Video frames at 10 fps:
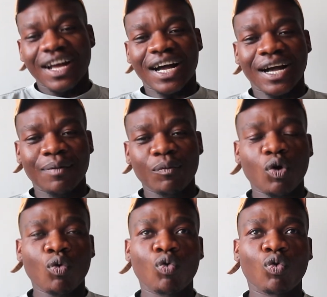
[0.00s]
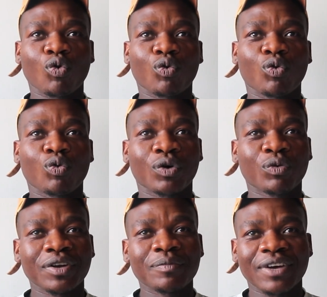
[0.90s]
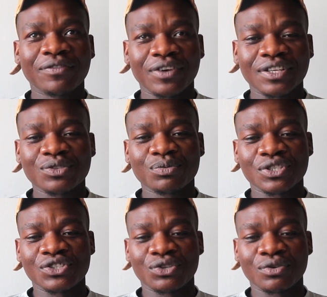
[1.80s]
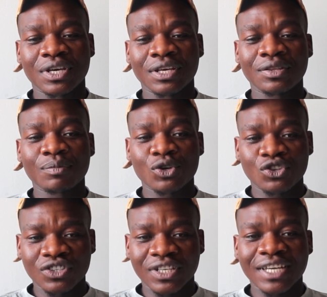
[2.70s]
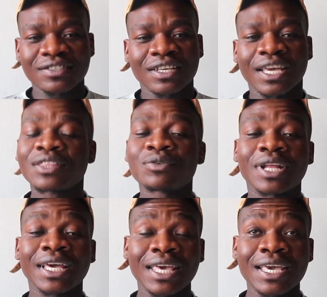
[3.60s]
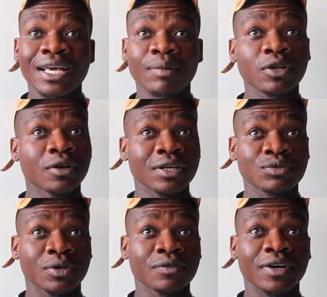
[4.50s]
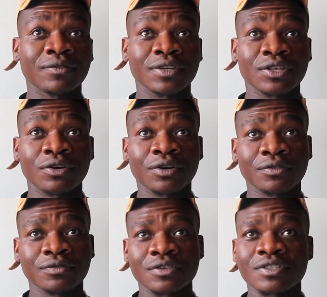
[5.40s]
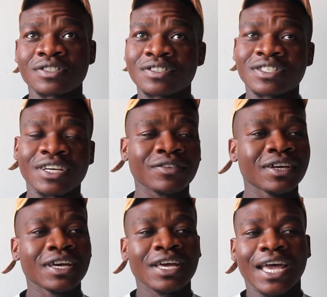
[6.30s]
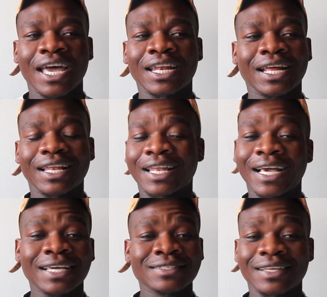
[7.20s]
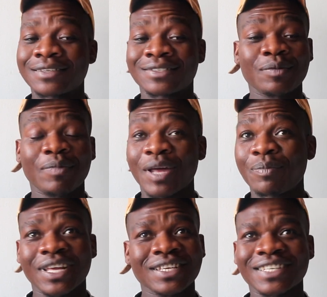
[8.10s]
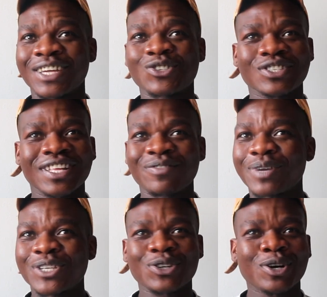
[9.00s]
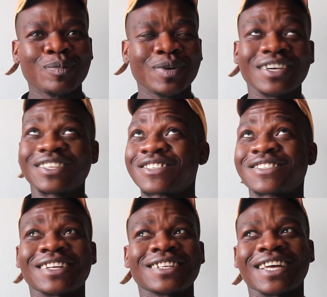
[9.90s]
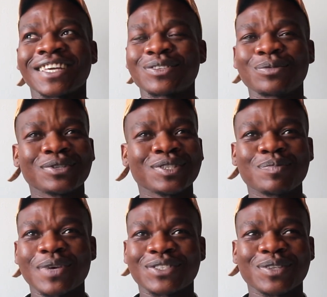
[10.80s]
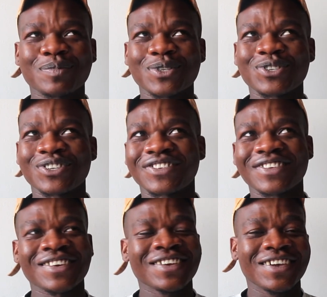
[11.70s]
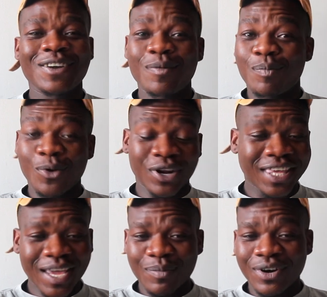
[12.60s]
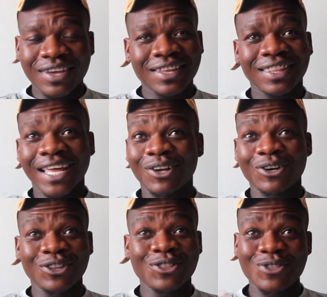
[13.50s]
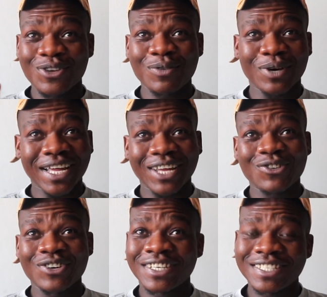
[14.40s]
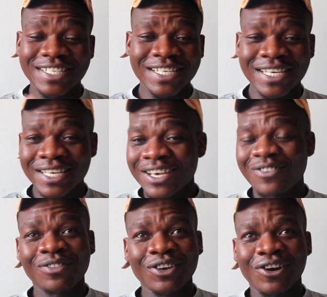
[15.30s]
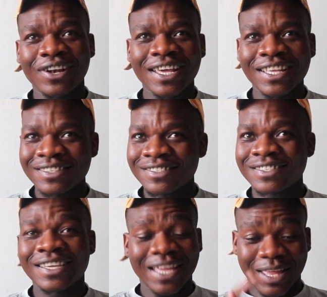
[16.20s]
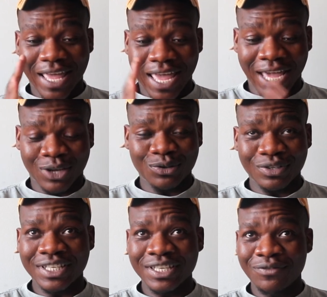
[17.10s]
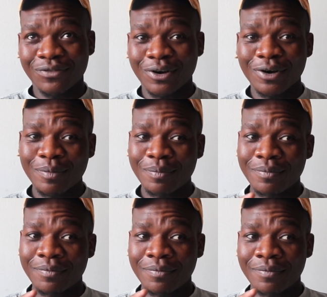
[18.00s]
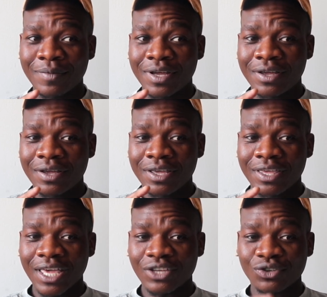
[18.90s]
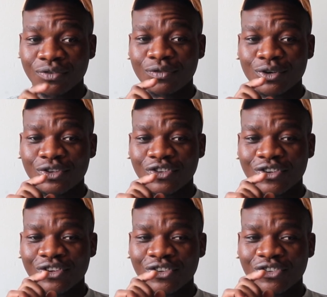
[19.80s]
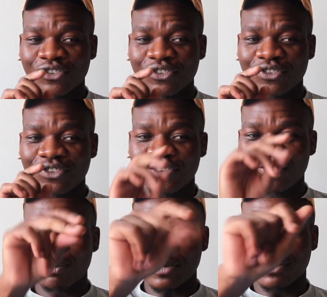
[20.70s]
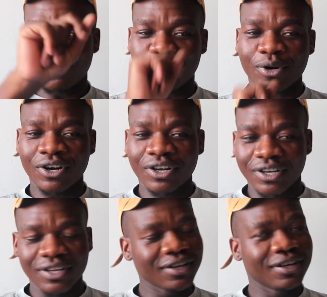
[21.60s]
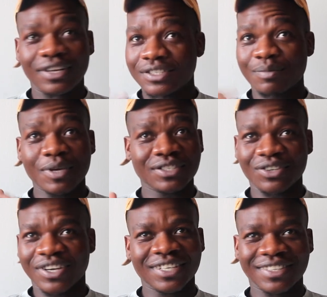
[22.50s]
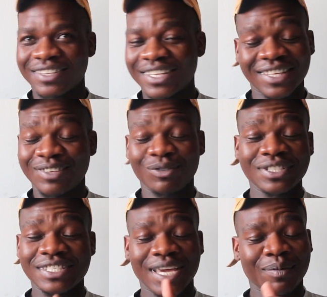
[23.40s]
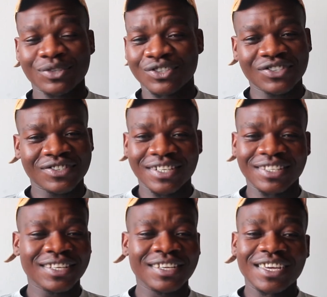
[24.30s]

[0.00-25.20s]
One of my friends was doing the merchandising, and they were like, hey, come along as one of our videographers and stuff. And like I was in a bad place. I just left my job. This sounded like the world's best opportunity. Bought a camera, Nikon 3100D VR lens, actually from Cash Converters, Ralphi Park. It's amazing, right? All these cameras are just sitting there.